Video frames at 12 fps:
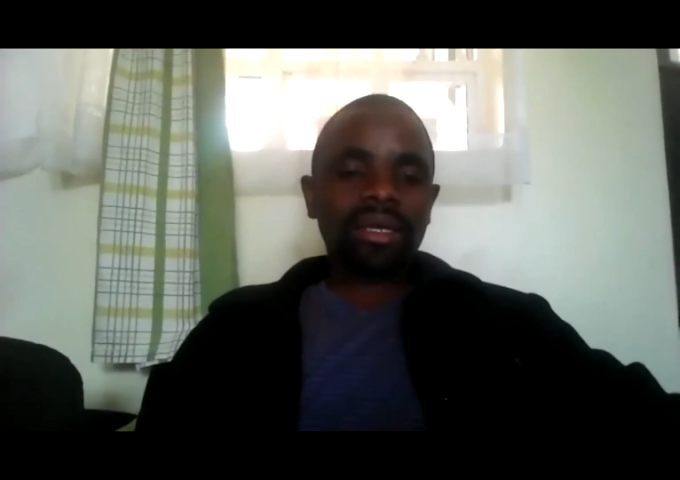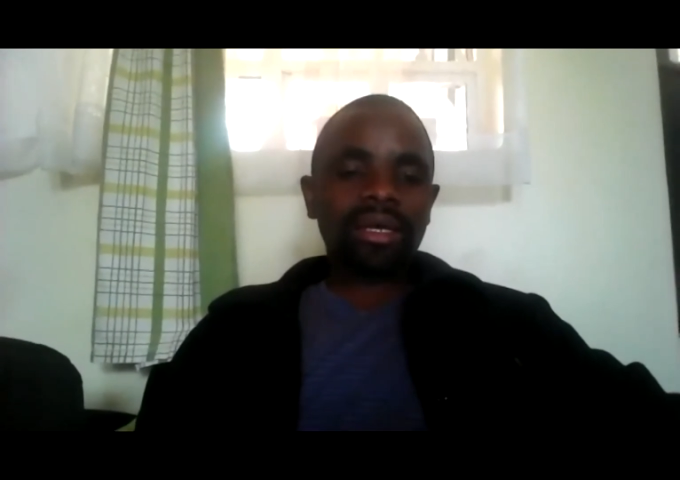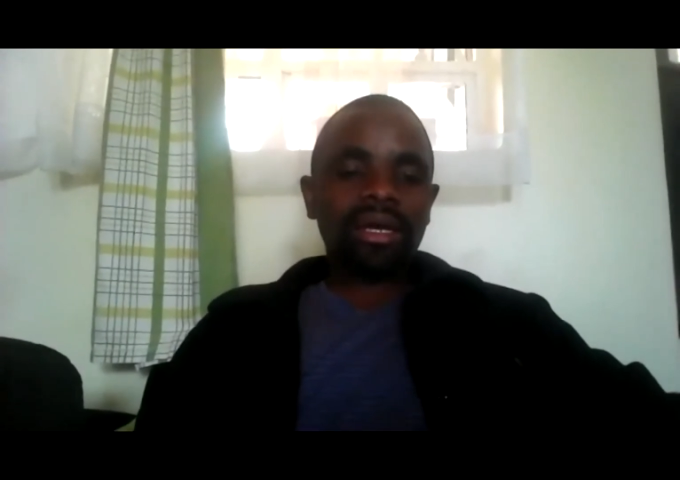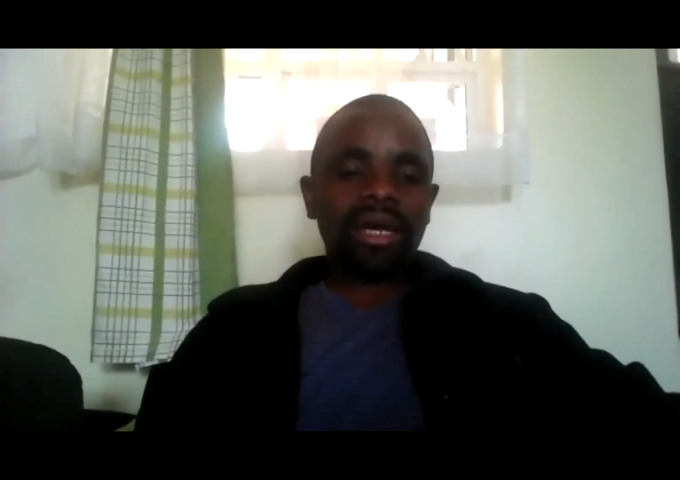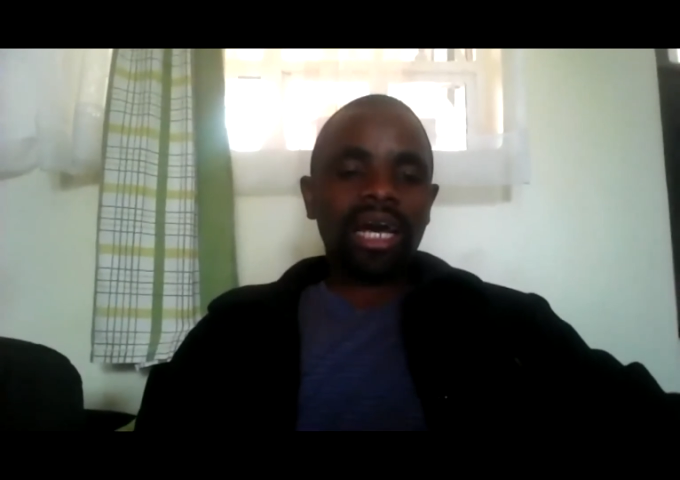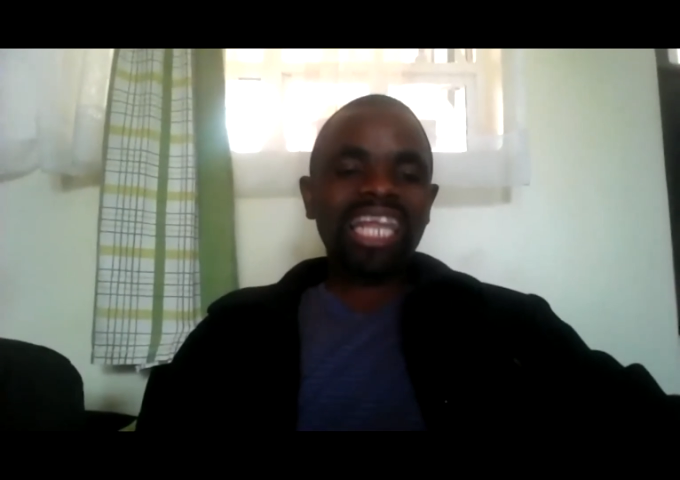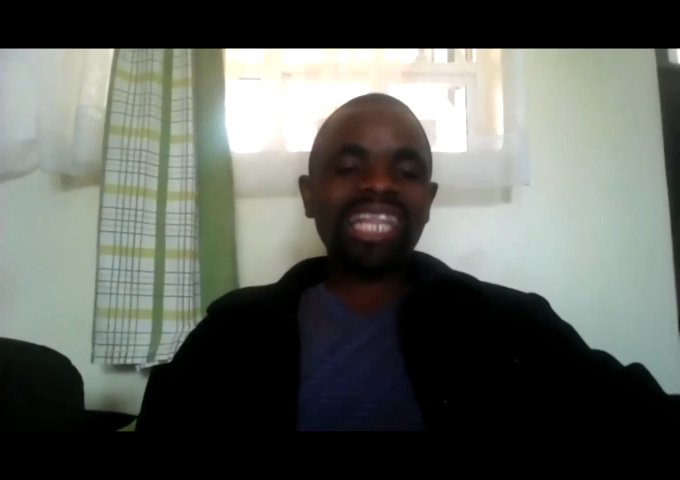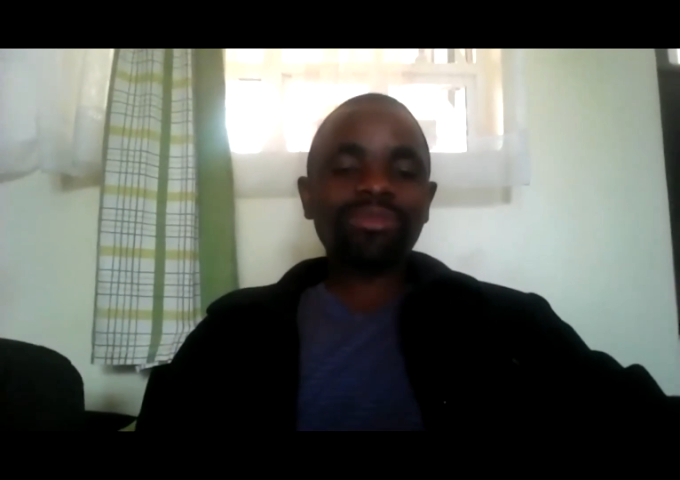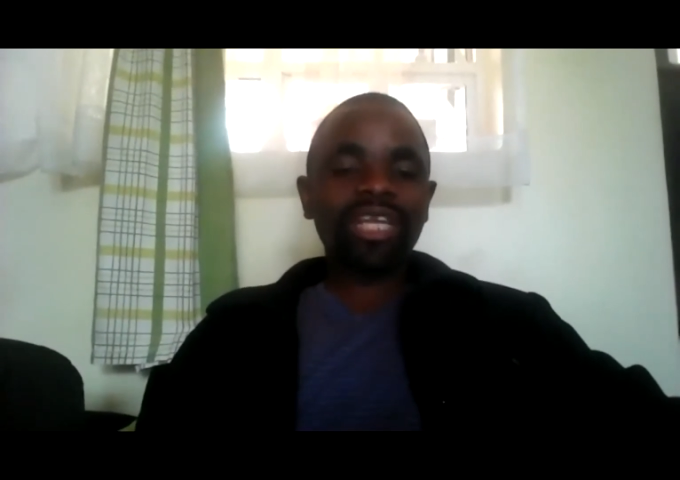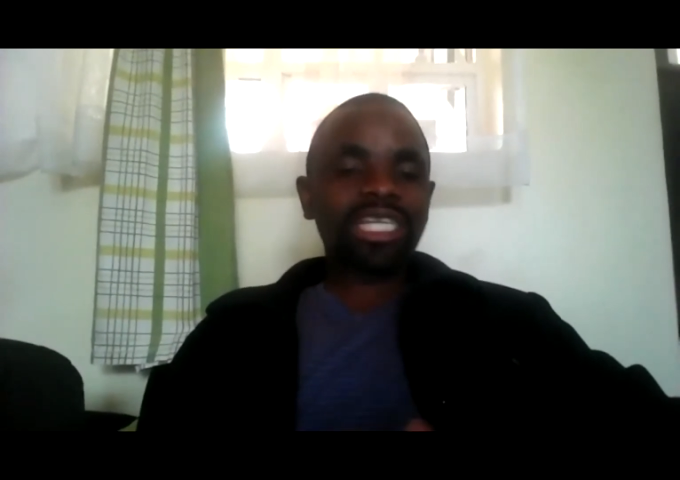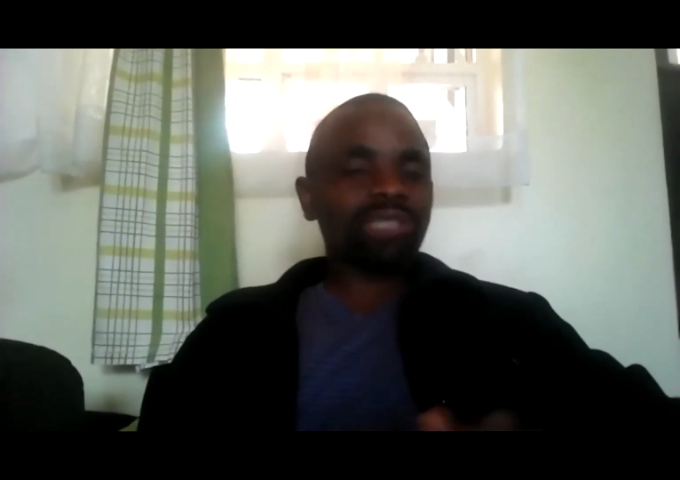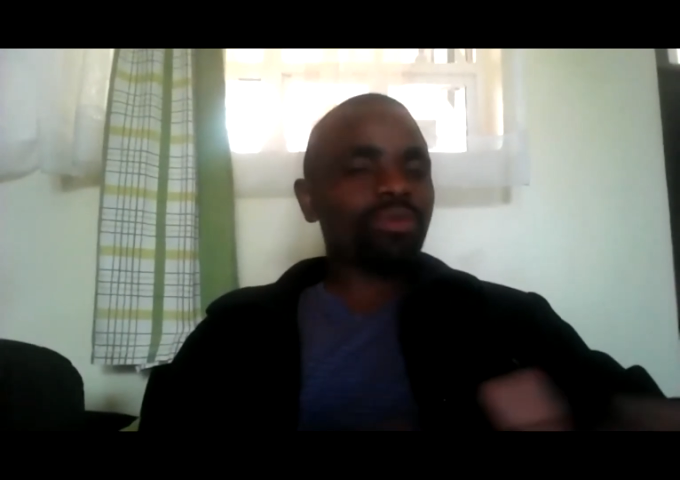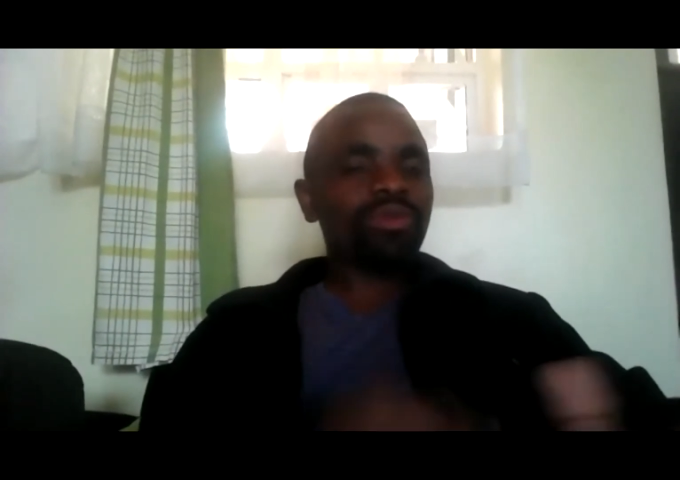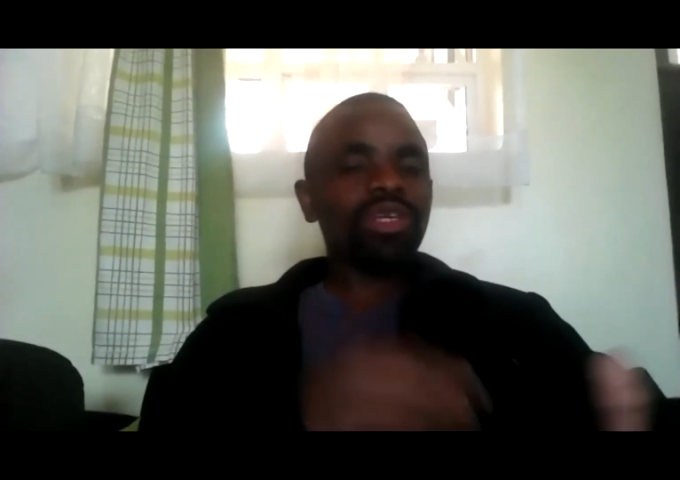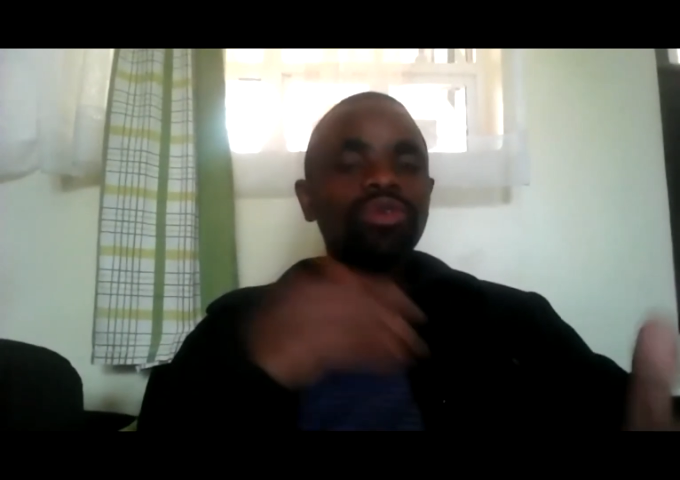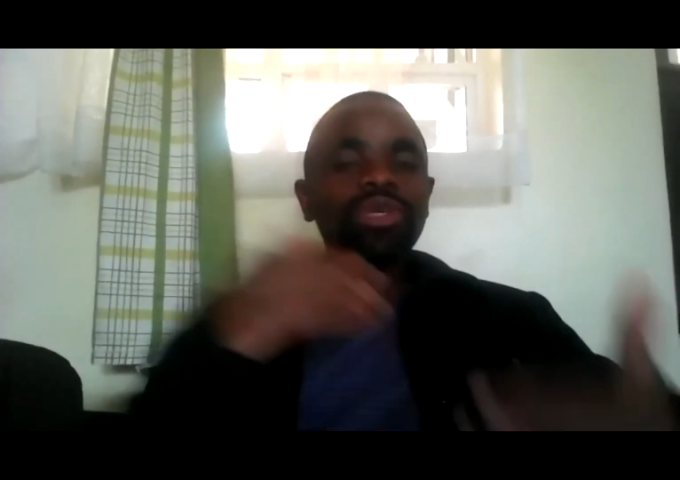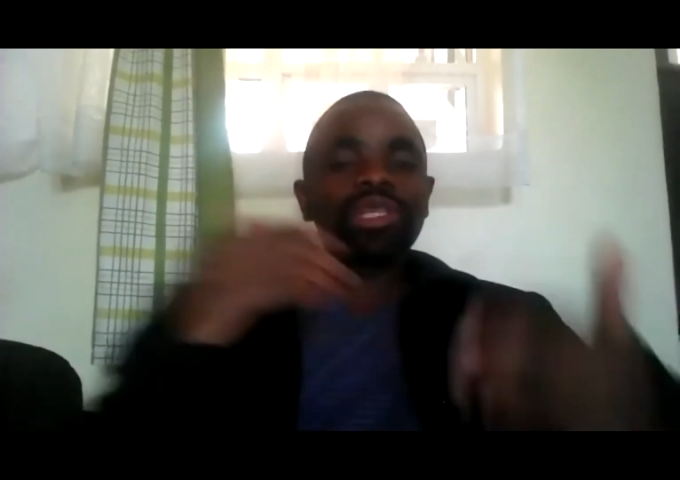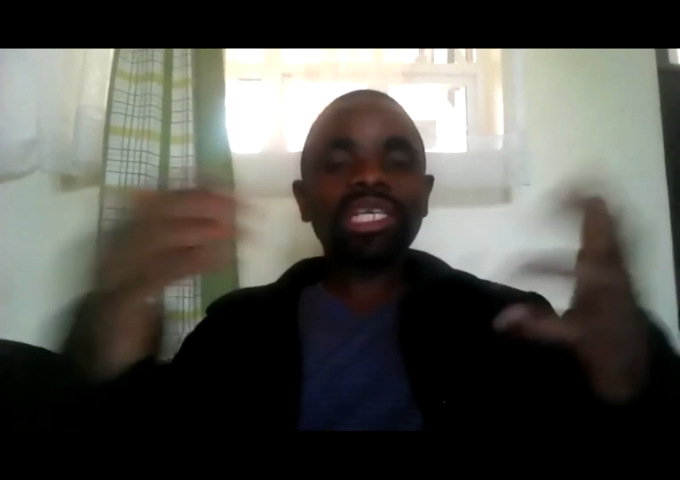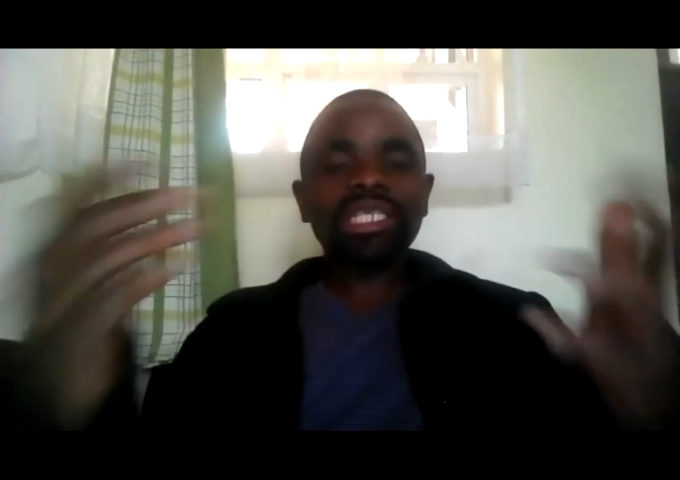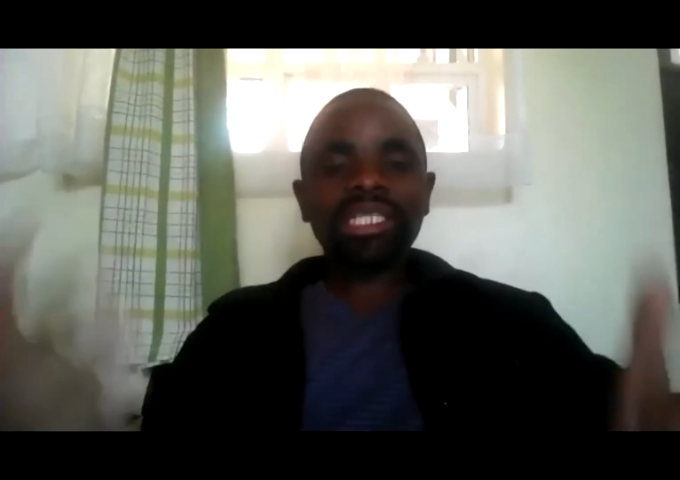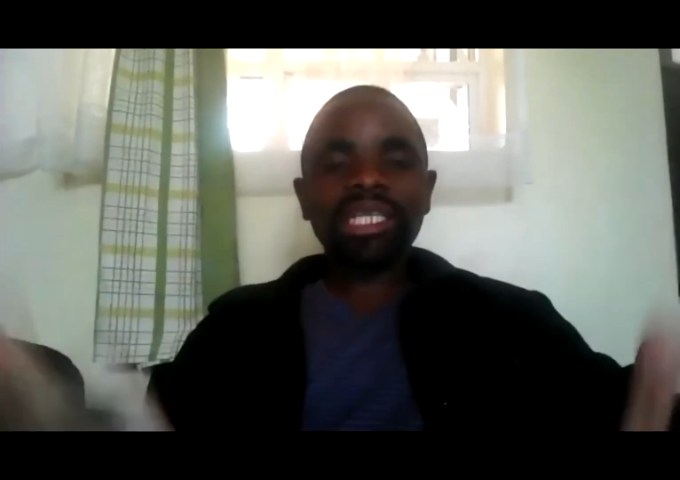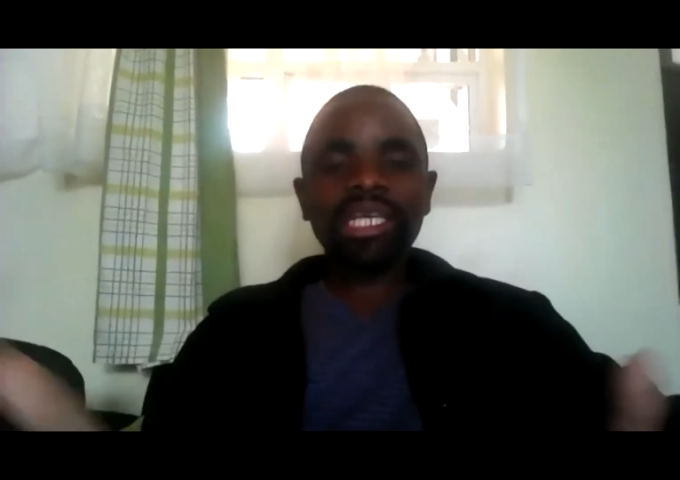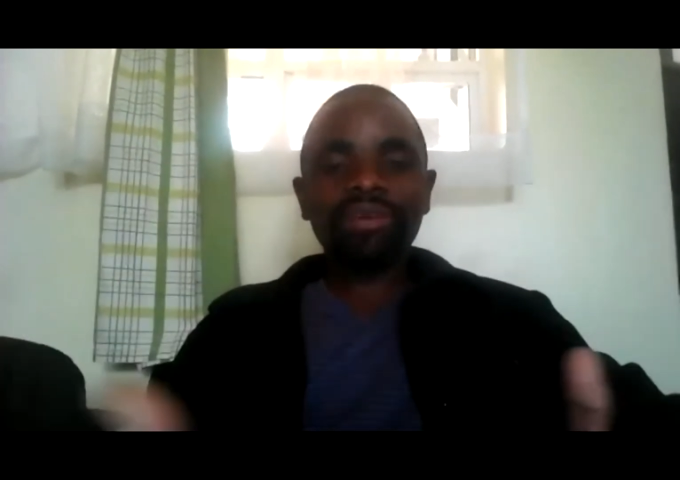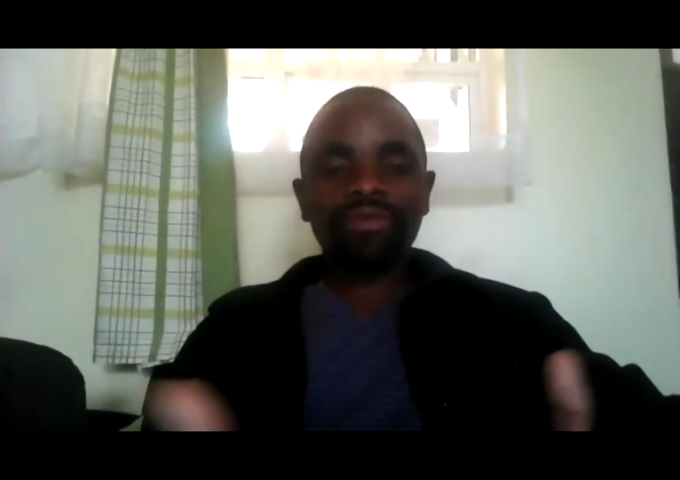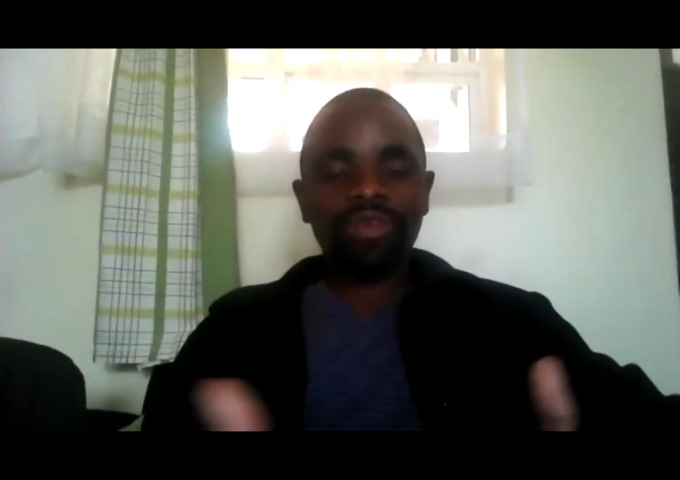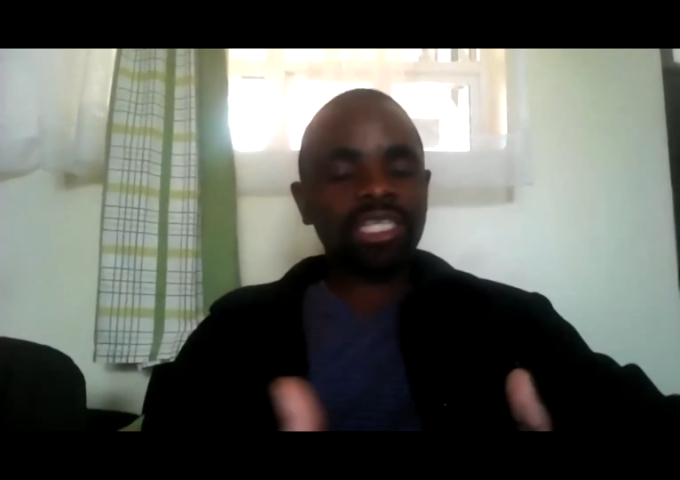And let them know that you have been doing this thing for